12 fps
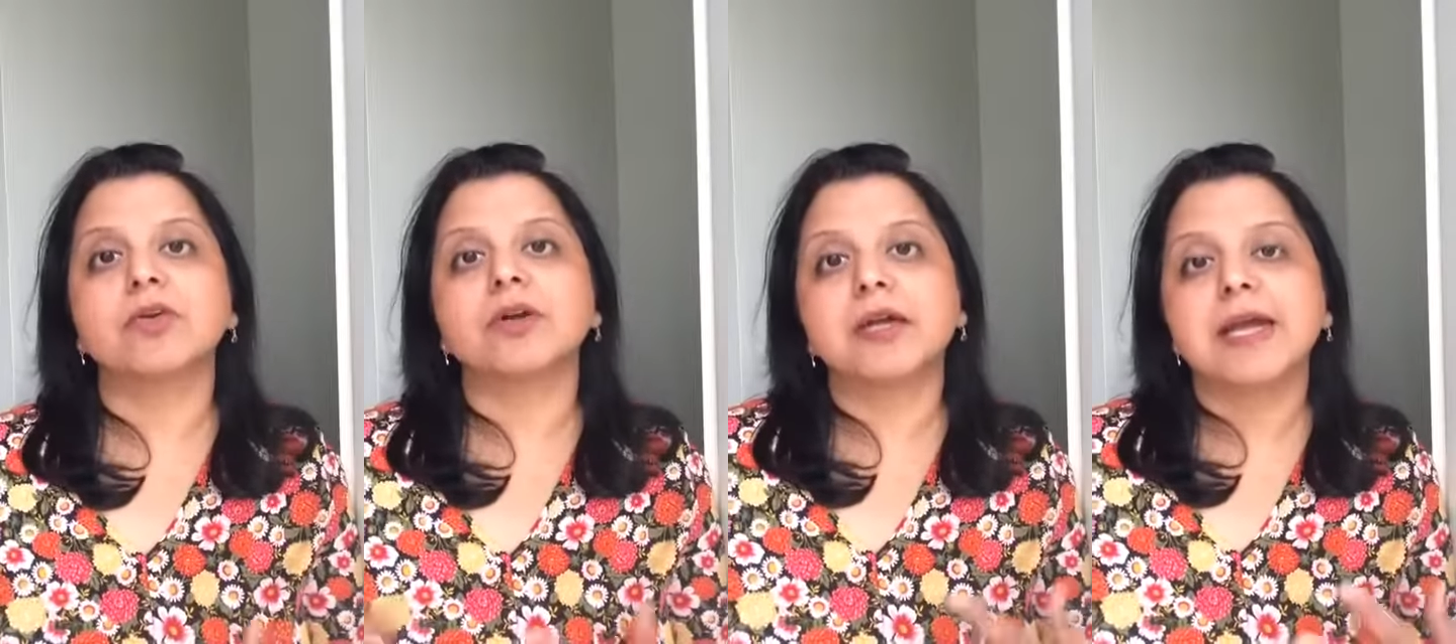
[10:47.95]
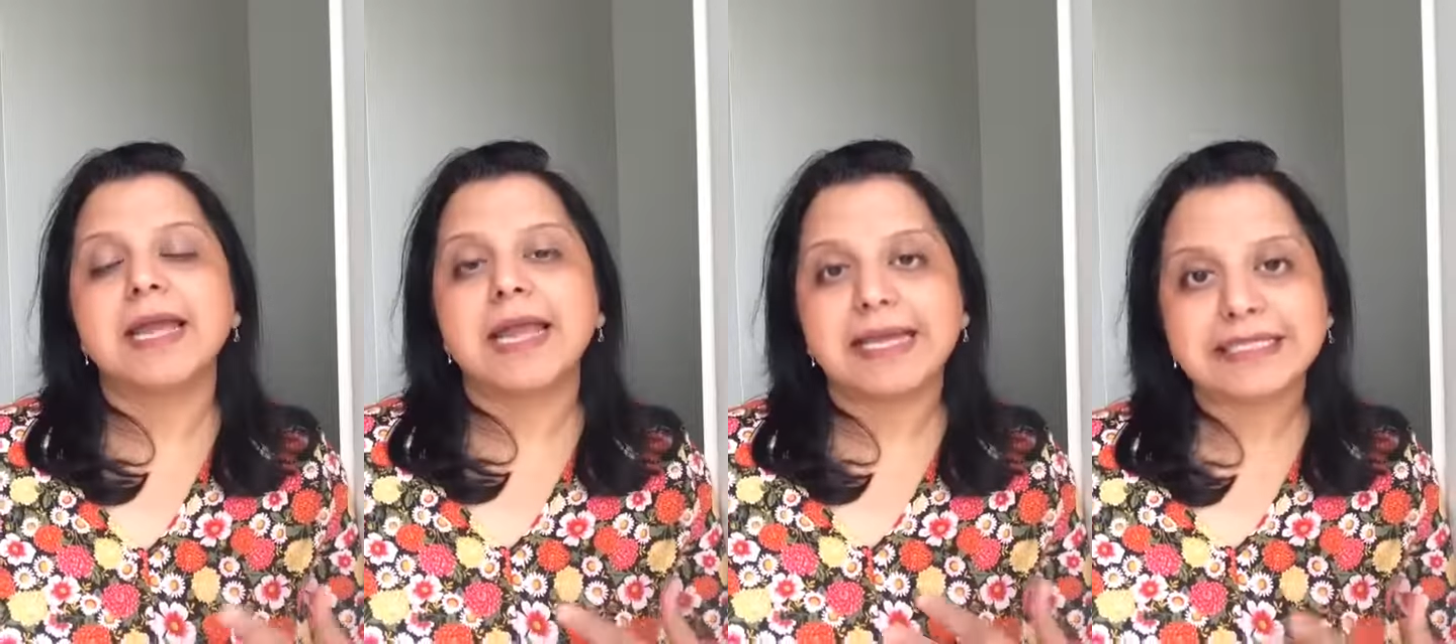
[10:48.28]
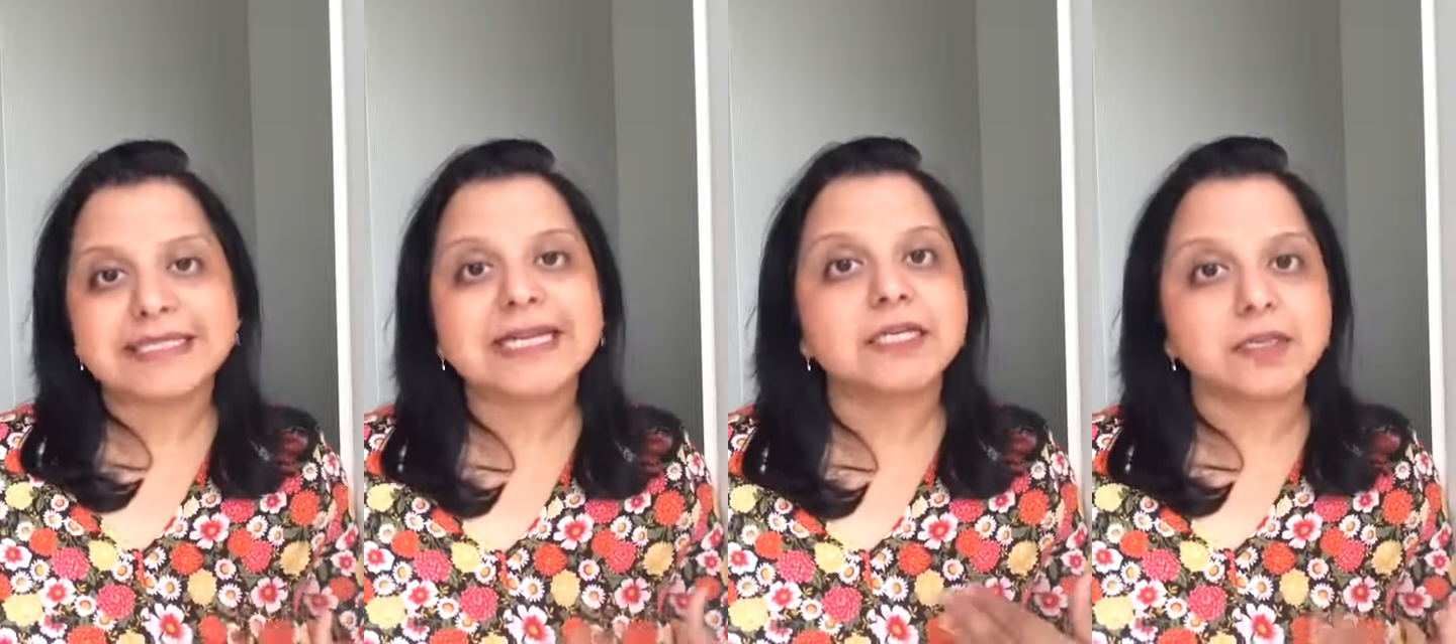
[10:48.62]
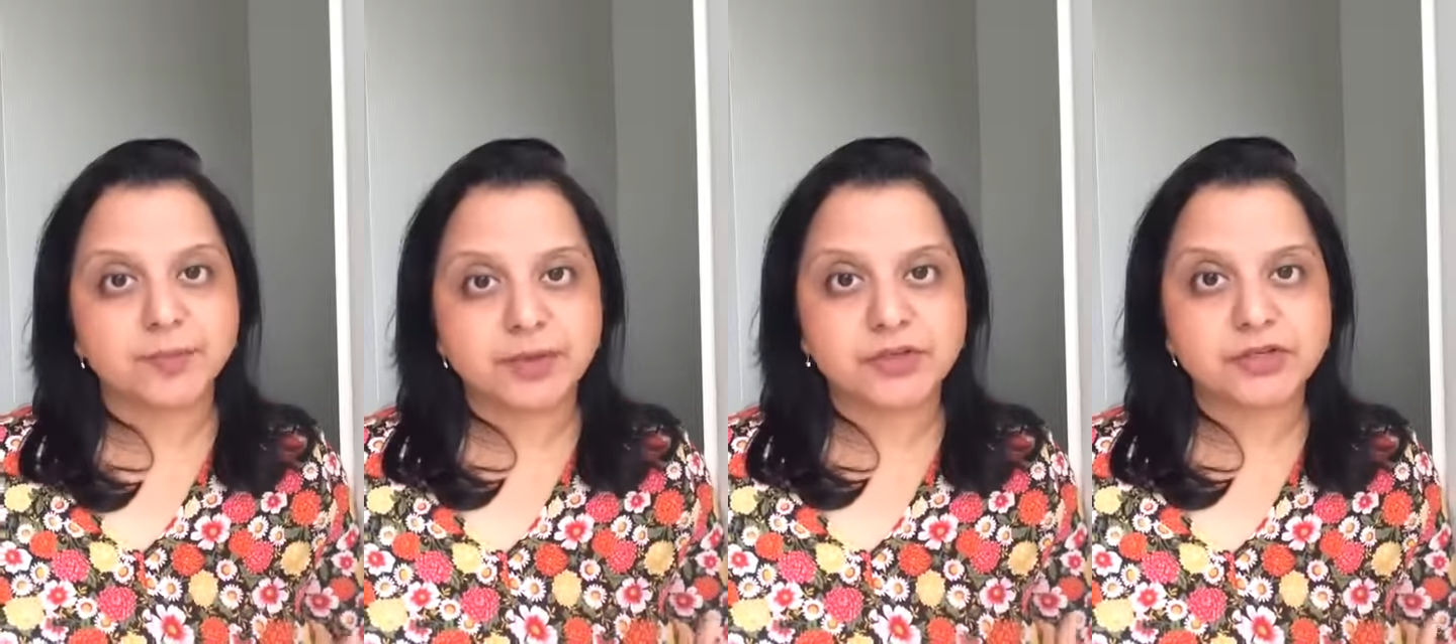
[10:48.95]
an extended
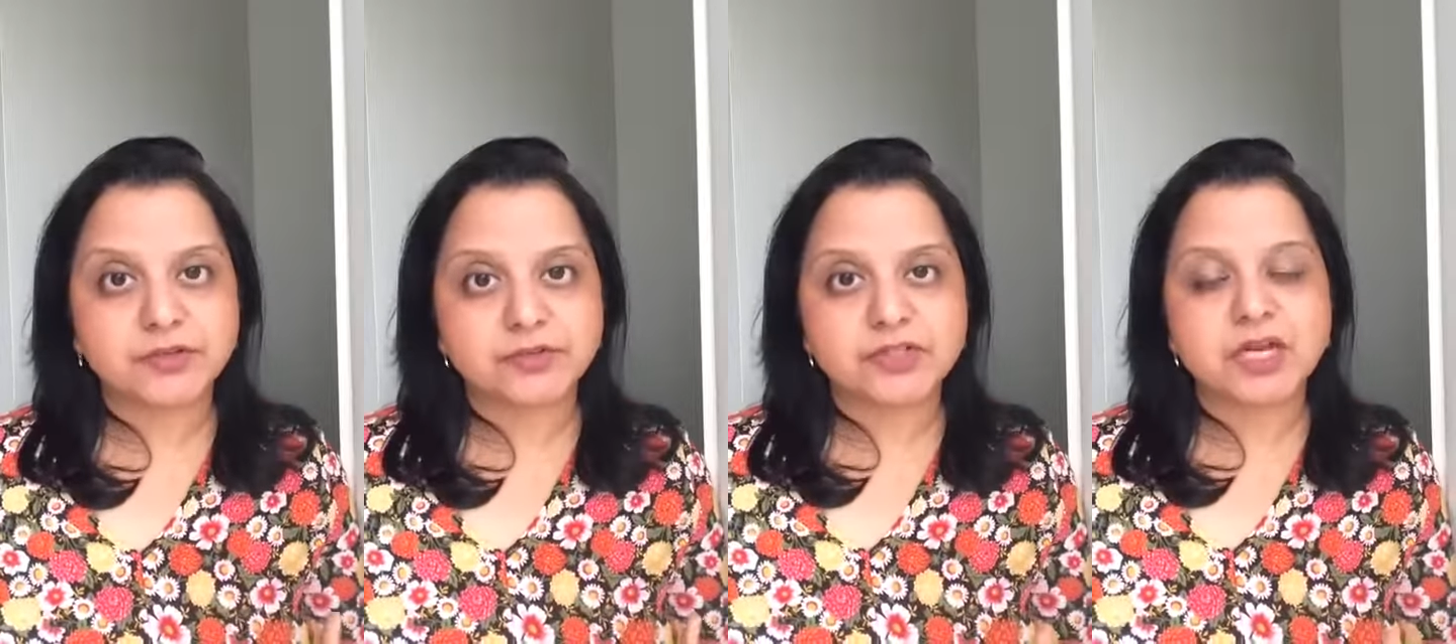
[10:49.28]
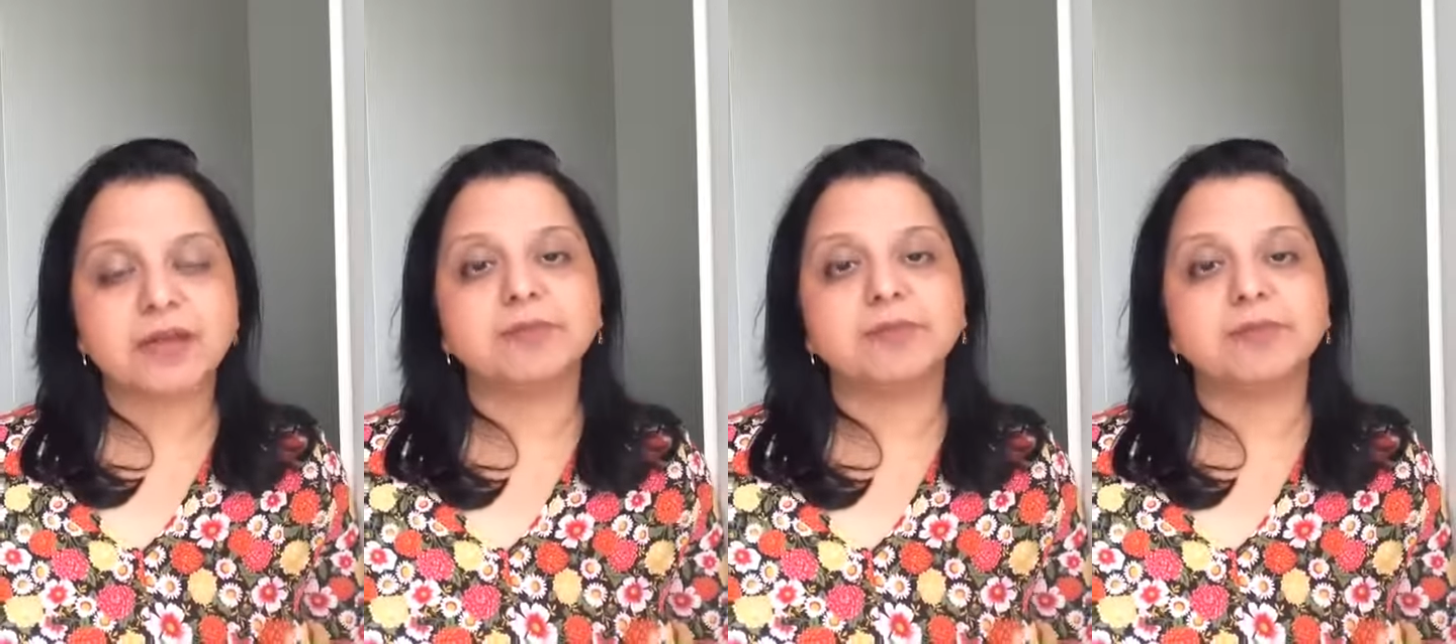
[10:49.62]
period of time,